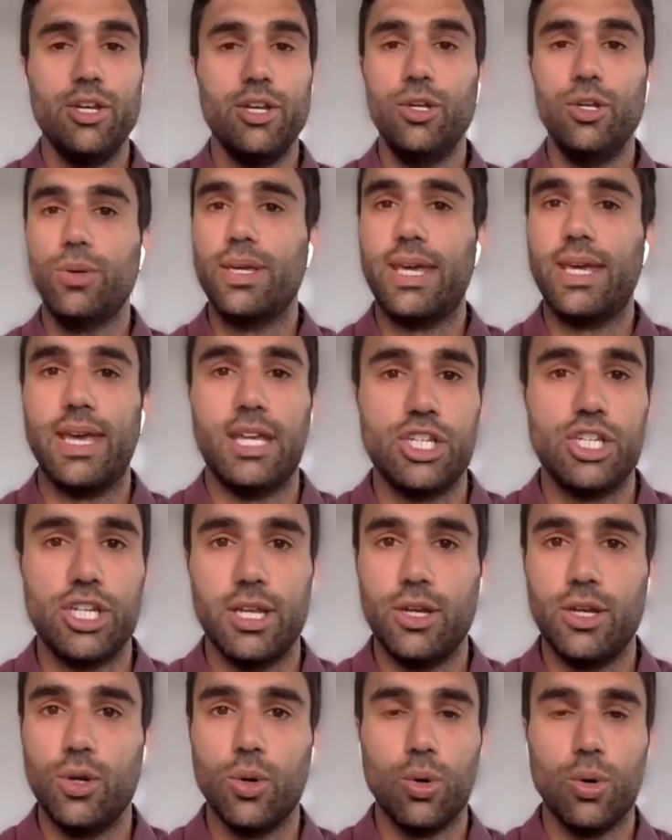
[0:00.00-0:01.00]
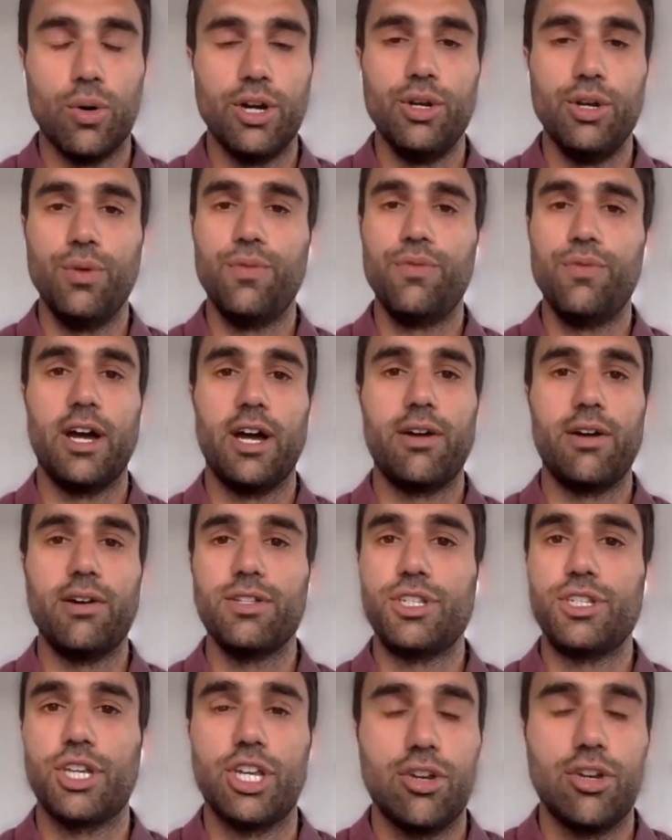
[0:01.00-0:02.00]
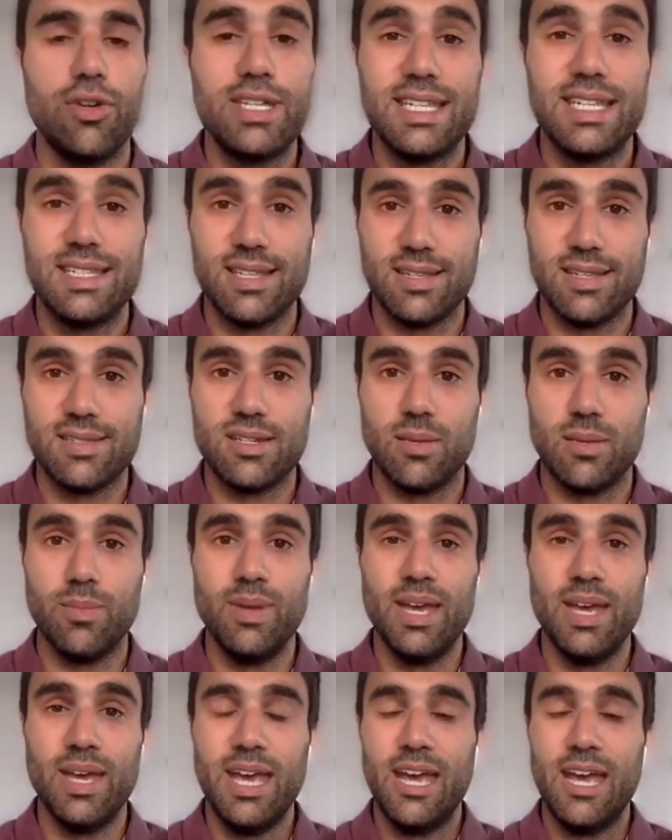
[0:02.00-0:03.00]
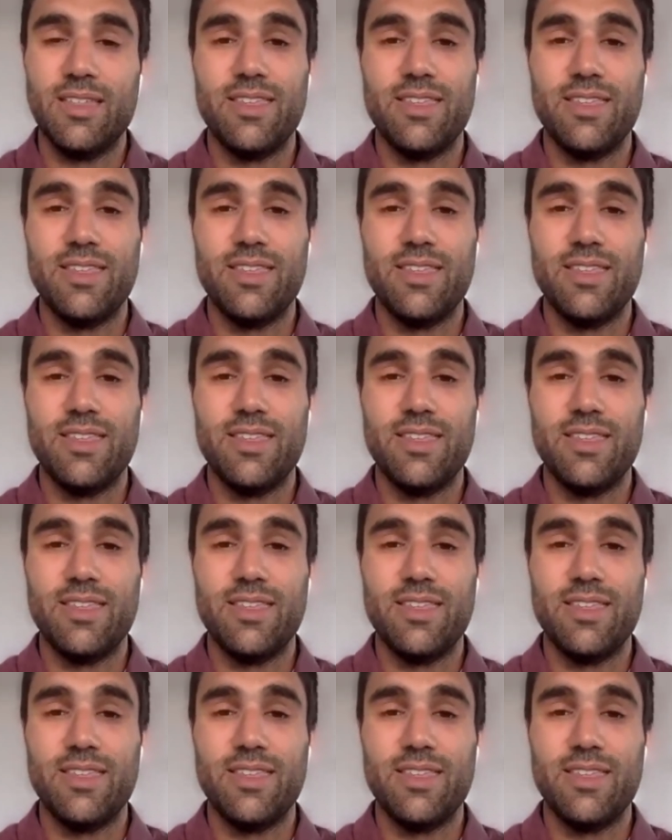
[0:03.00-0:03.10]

a new kitchen or a new fire and security system,